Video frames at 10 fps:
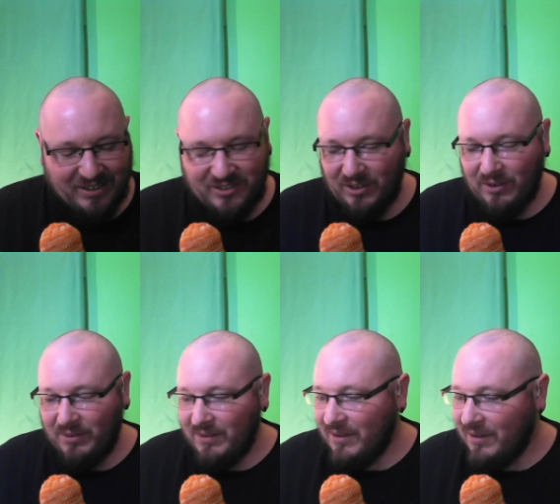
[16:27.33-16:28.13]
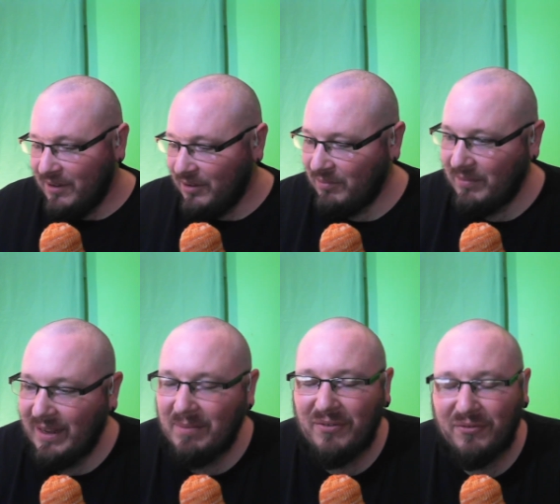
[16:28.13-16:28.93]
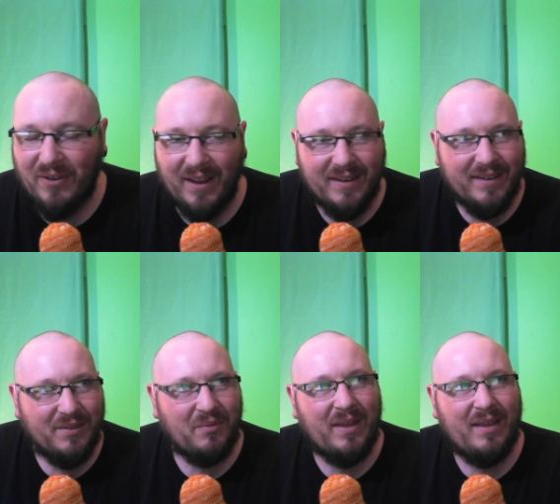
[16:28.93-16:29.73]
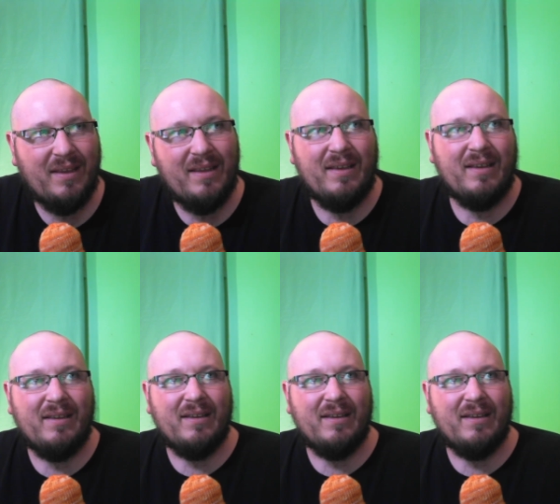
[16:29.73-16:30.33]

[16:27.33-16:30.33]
So, me and my friend, we